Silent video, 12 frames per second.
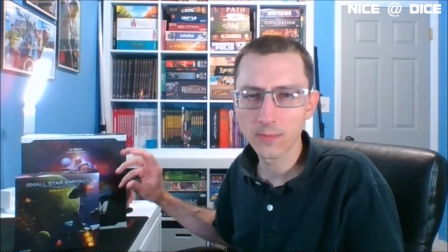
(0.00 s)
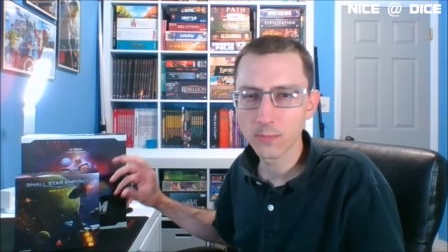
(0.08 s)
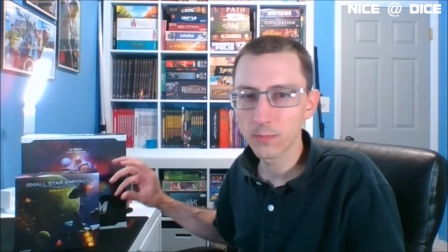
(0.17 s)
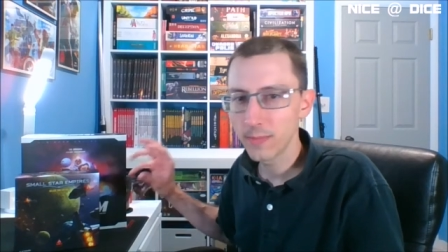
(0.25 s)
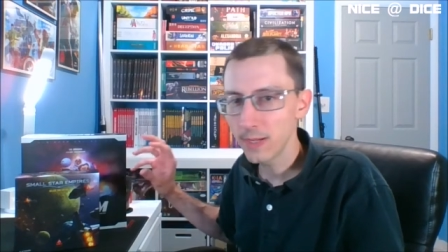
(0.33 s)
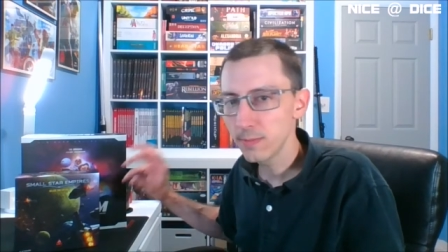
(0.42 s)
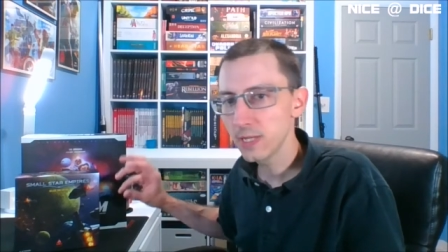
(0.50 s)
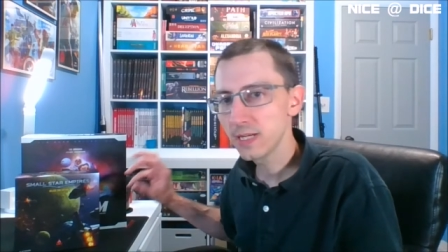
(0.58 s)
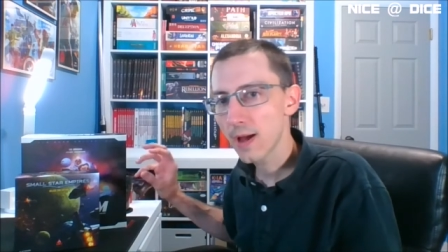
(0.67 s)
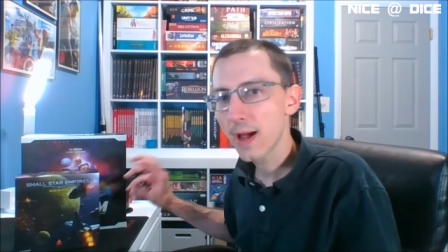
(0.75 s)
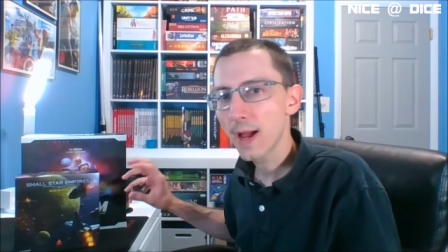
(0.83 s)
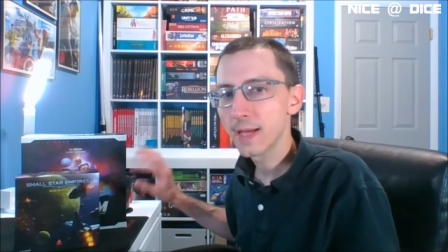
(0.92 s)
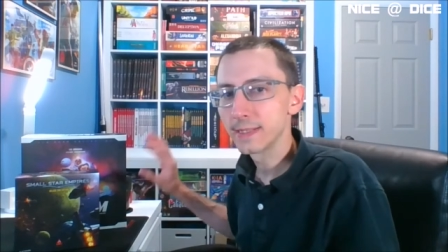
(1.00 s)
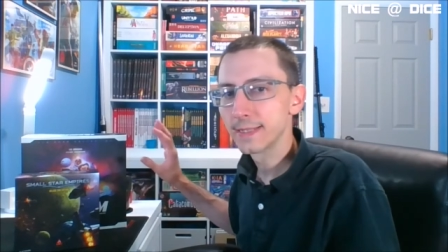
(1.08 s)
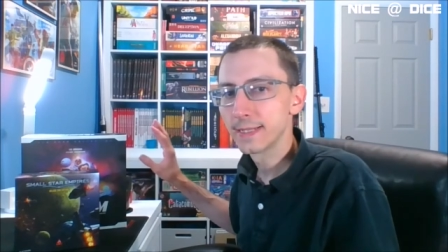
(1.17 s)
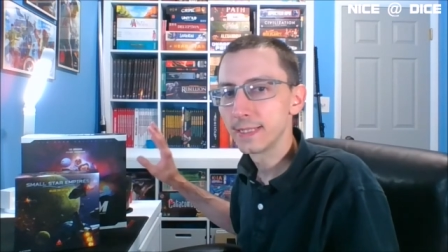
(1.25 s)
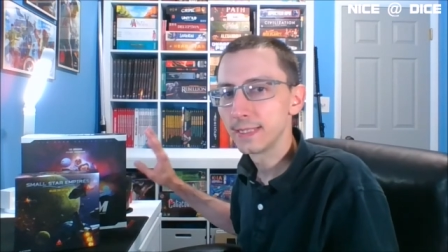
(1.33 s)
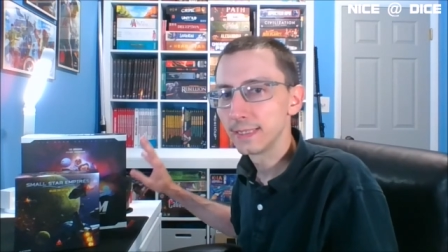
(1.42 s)
Maybe not as
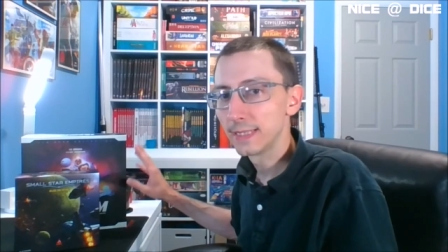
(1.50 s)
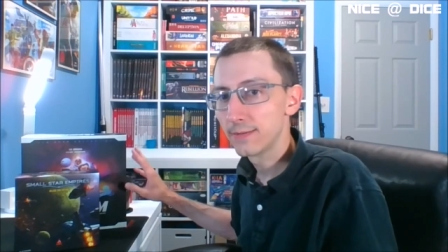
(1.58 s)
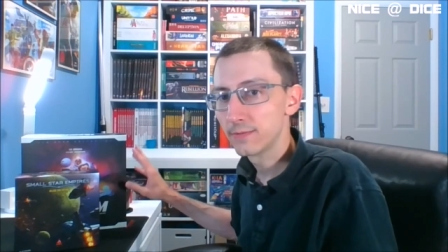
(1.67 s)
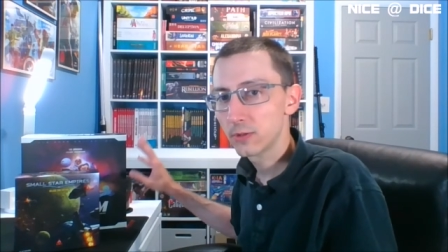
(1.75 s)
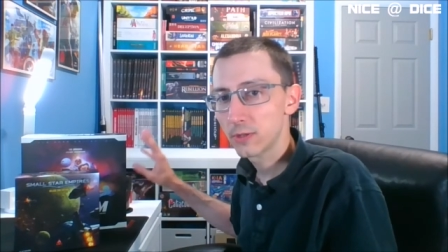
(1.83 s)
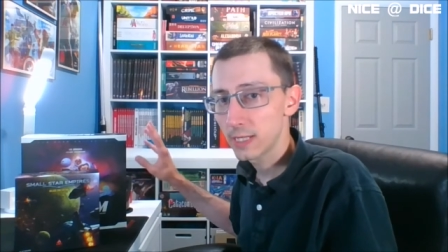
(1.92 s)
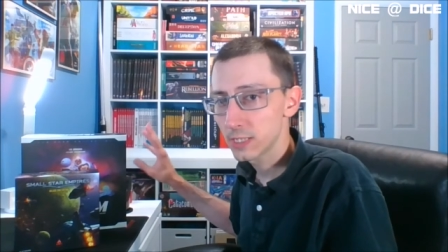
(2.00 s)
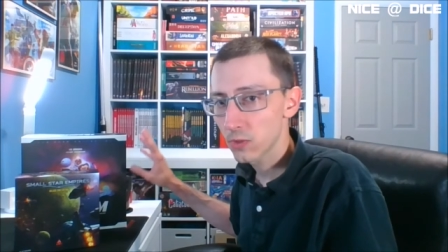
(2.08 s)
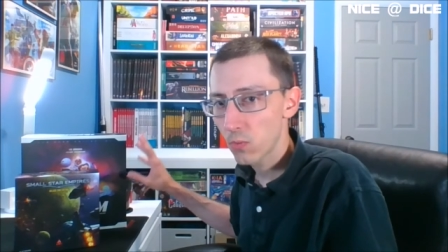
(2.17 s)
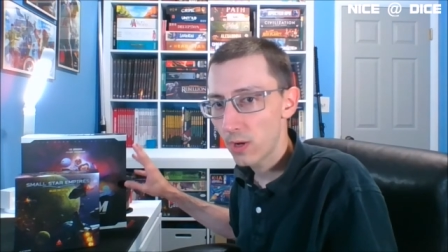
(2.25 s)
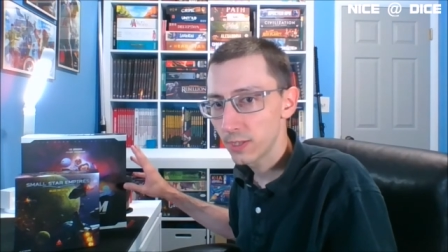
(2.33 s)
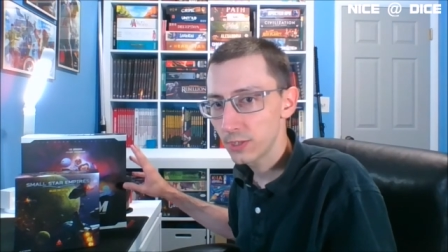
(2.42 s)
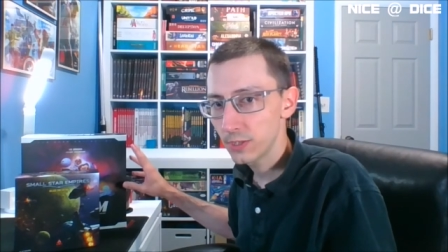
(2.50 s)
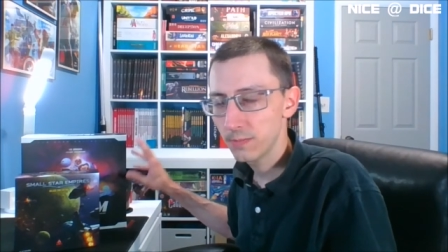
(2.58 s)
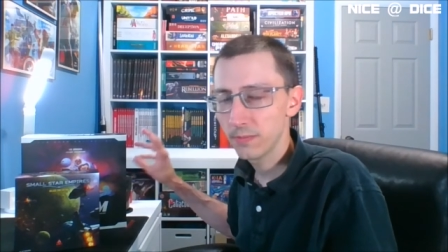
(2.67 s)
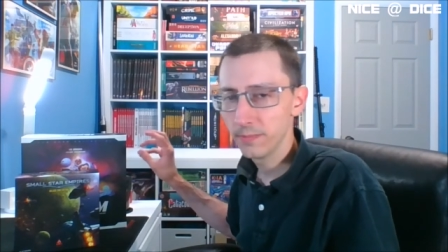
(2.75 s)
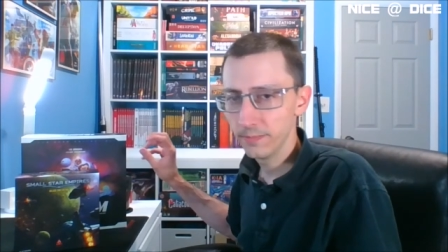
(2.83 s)
clever as Quantum,